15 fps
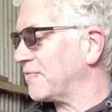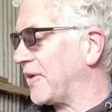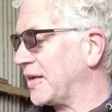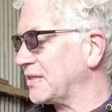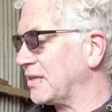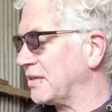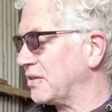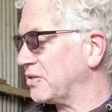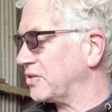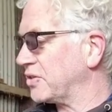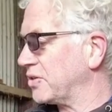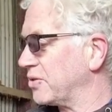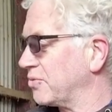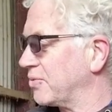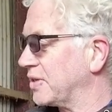vessel
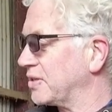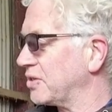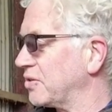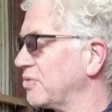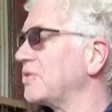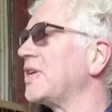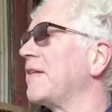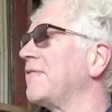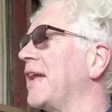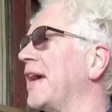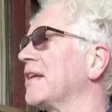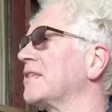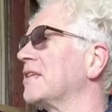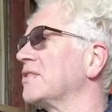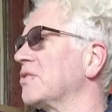will do 7
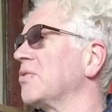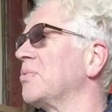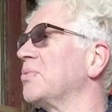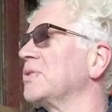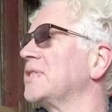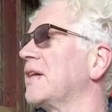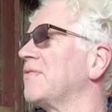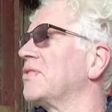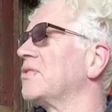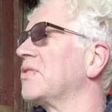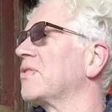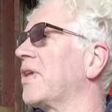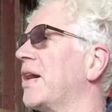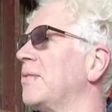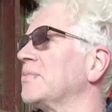hectares, so we'll put
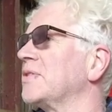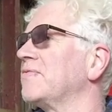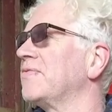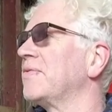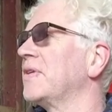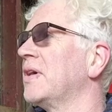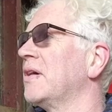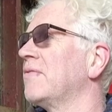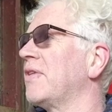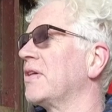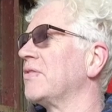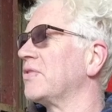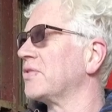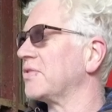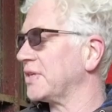700 grams of
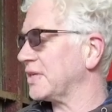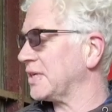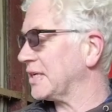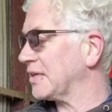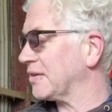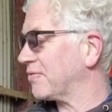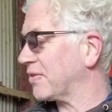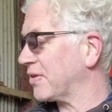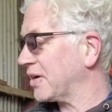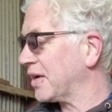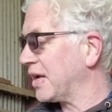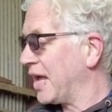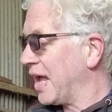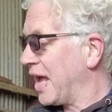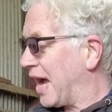500 in it
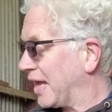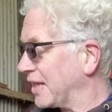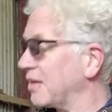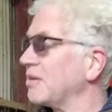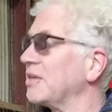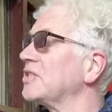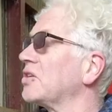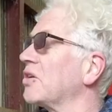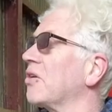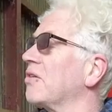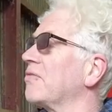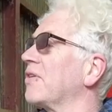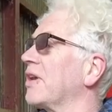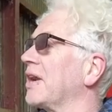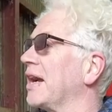and then you stir
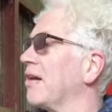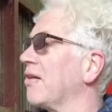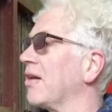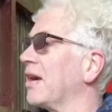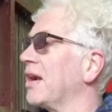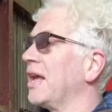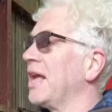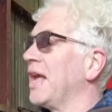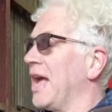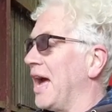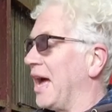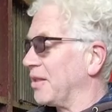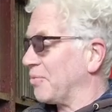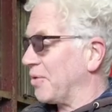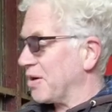it for an hour.
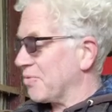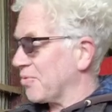And the way